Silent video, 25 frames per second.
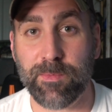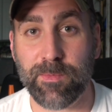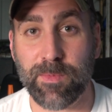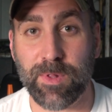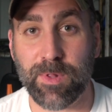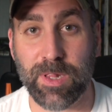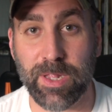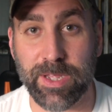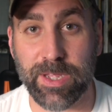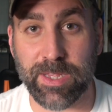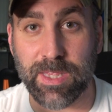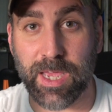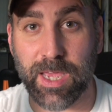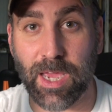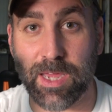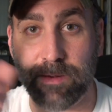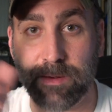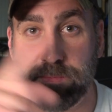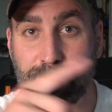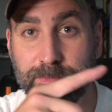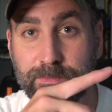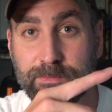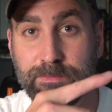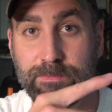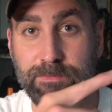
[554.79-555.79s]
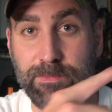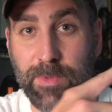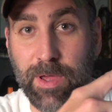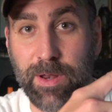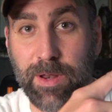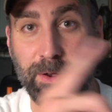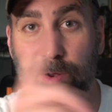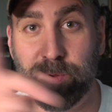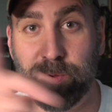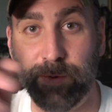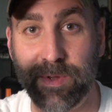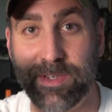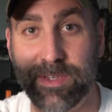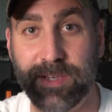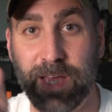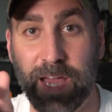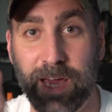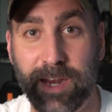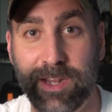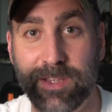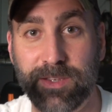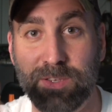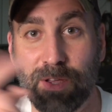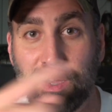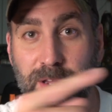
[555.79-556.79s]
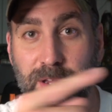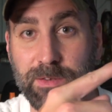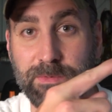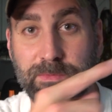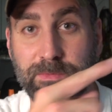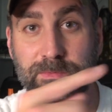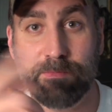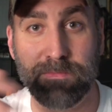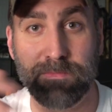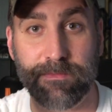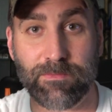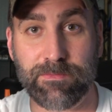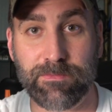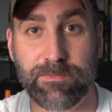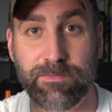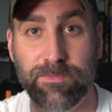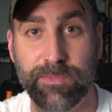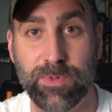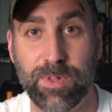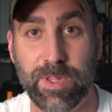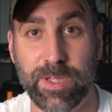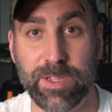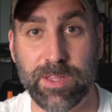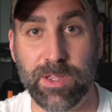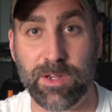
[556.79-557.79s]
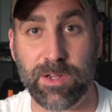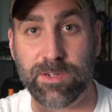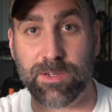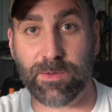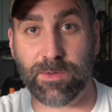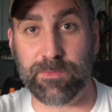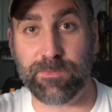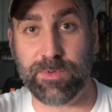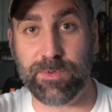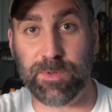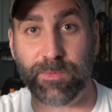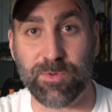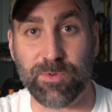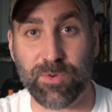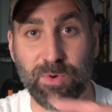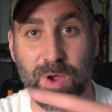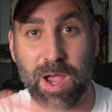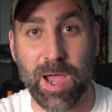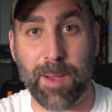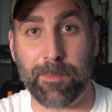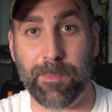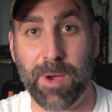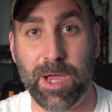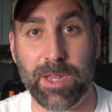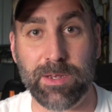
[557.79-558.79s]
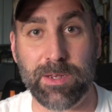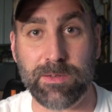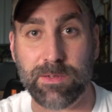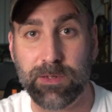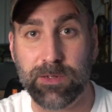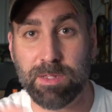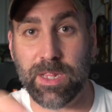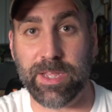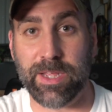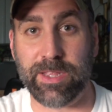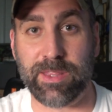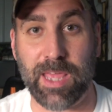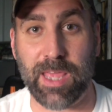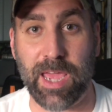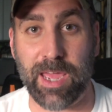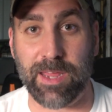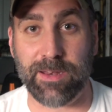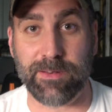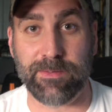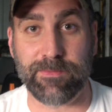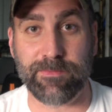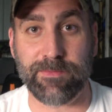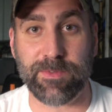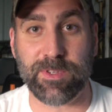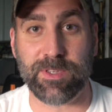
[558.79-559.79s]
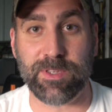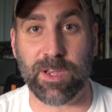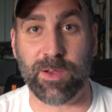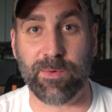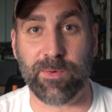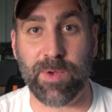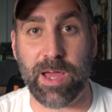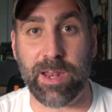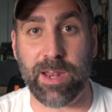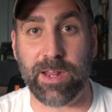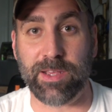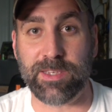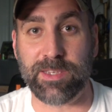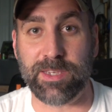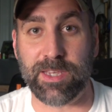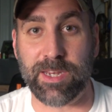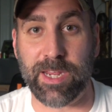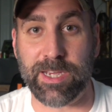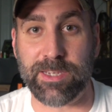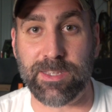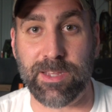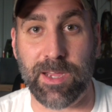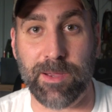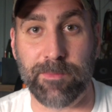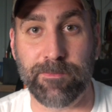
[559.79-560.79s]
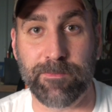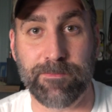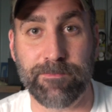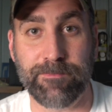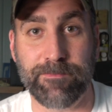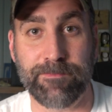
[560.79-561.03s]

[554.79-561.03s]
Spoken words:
Click that. I don't know what side it's on. There's a subscribe button. Click that. Stick around. I'll see you next time.